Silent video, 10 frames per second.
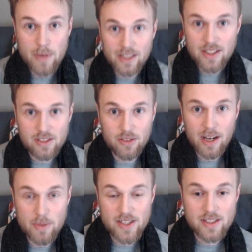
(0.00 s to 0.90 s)
might
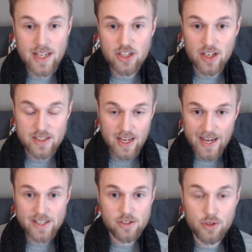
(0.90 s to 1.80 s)
describe this stage as
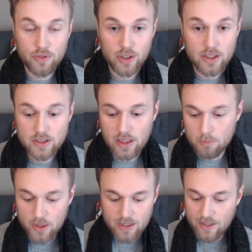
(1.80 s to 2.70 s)
extroverted,
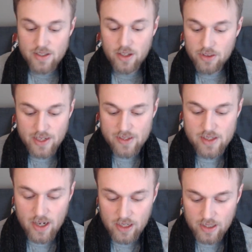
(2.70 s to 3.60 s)
but that's not
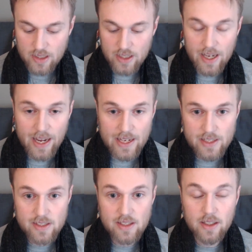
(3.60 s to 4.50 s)
necessarily the
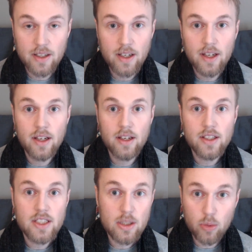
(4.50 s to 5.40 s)
case.
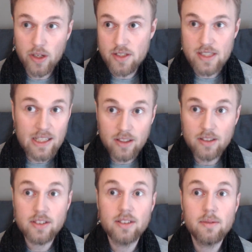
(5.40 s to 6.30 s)
You are still
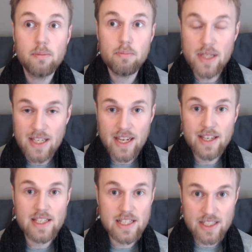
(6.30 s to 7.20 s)

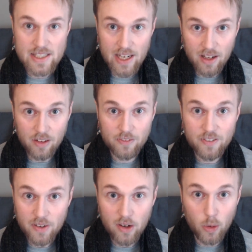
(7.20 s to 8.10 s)
being
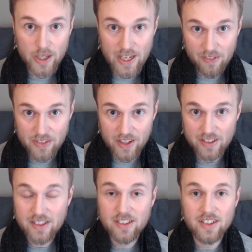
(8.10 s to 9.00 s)

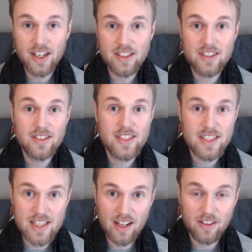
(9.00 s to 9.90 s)
self-oriented, not
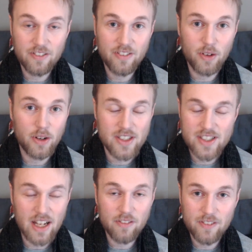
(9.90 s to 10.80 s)
self or
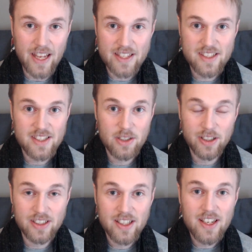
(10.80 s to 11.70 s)
selfless.
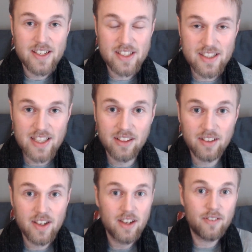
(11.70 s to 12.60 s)
You're
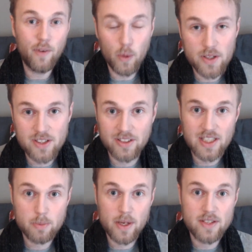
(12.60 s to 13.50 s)
still focused on
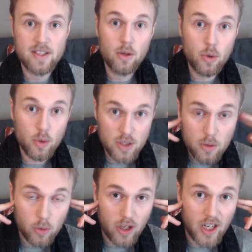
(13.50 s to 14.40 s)
expressing who
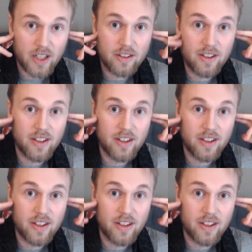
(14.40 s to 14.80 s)
you are.